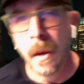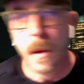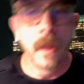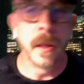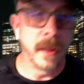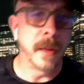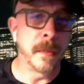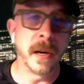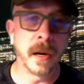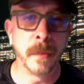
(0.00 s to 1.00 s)
They met
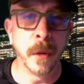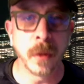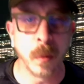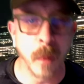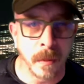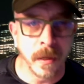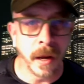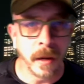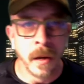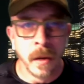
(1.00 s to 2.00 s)
on a music website.
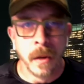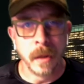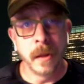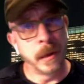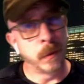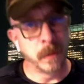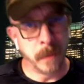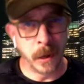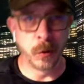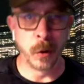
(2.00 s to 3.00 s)
There was
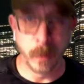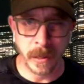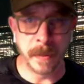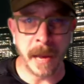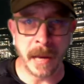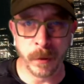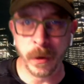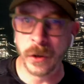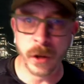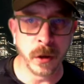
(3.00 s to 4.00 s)
mutual respect for each
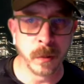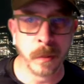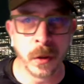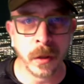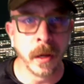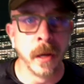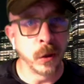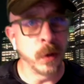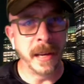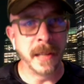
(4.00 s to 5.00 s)
other's music, so
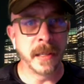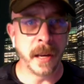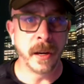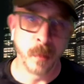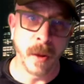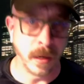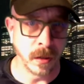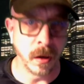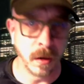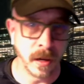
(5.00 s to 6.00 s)
they decided to write a
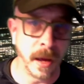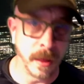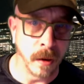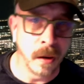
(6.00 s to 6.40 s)
song together.